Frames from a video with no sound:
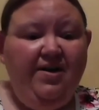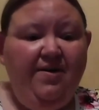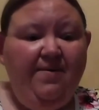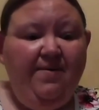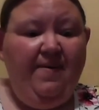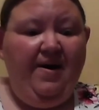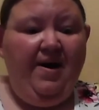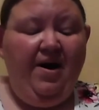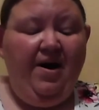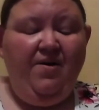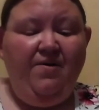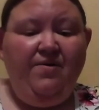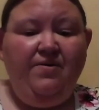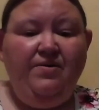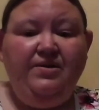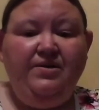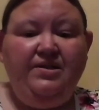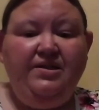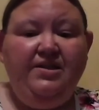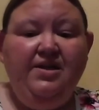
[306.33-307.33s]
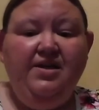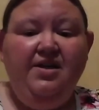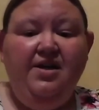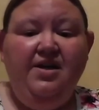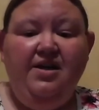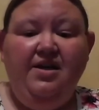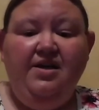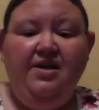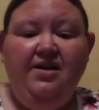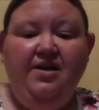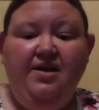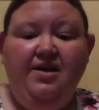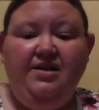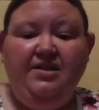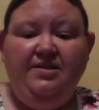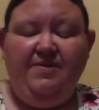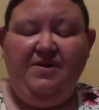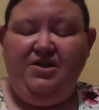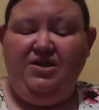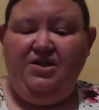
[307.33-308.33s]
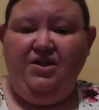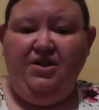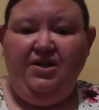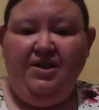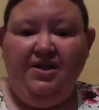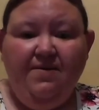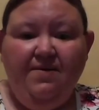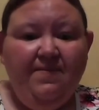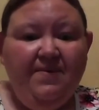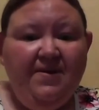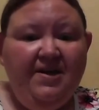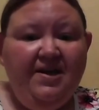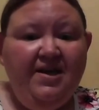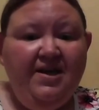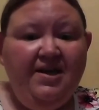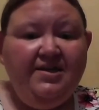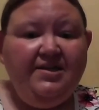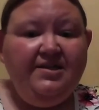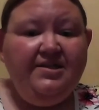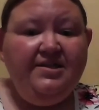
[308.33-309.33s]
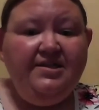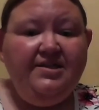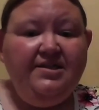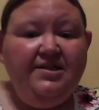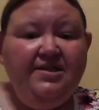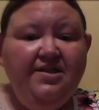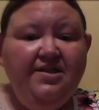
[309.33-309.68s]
about Special Olympics.